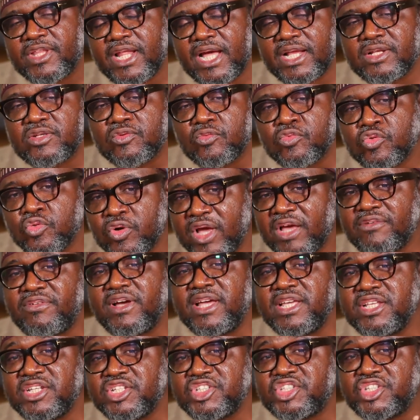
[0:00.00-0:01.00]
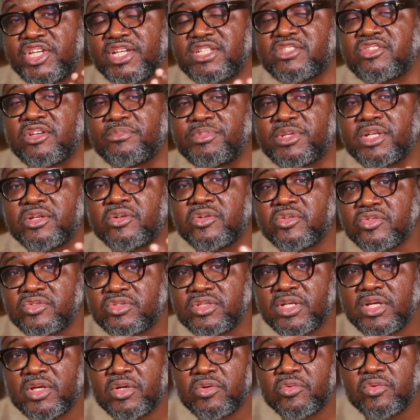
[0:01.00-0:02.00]
that whoever initiates something
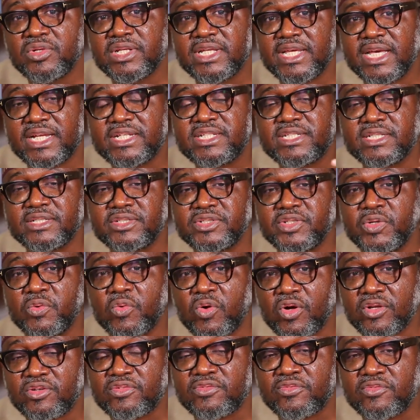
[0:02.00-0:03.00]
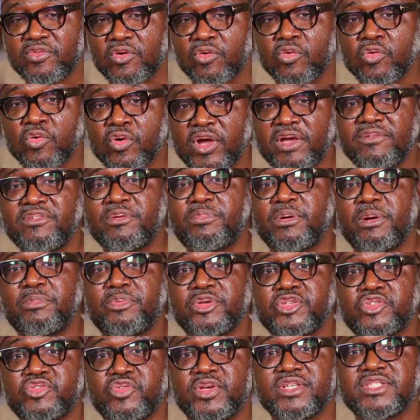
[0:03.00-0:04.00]
good will get reward for whoever
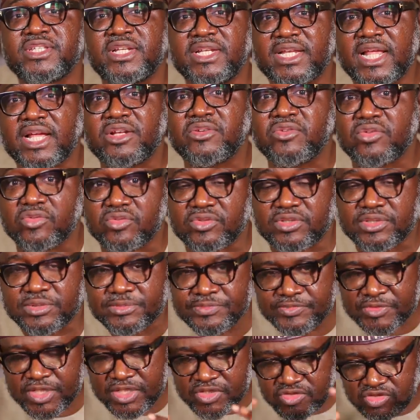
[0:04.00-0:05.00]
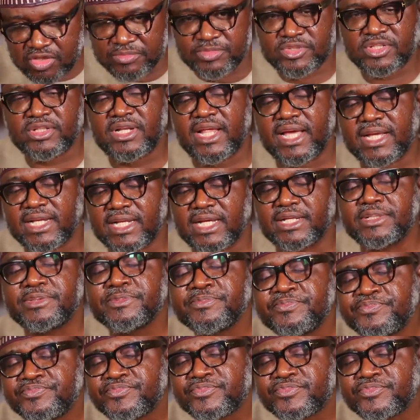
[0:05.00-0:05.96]
perpetuates on that good, something like that.